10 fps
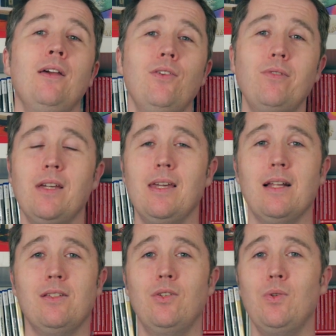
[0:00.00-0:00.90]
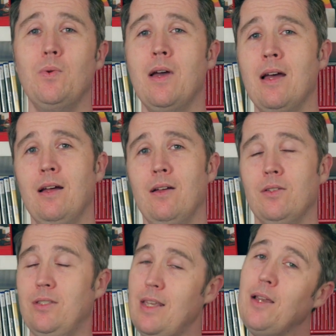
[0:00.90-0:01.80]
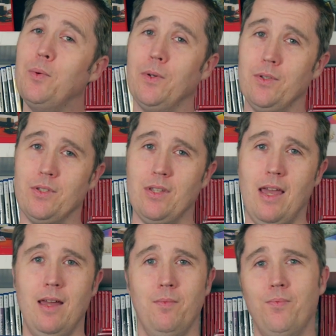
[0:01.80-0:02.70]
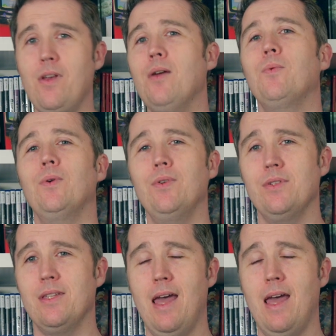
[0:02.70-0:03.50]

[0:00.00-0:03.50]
you can get to sequels and prequels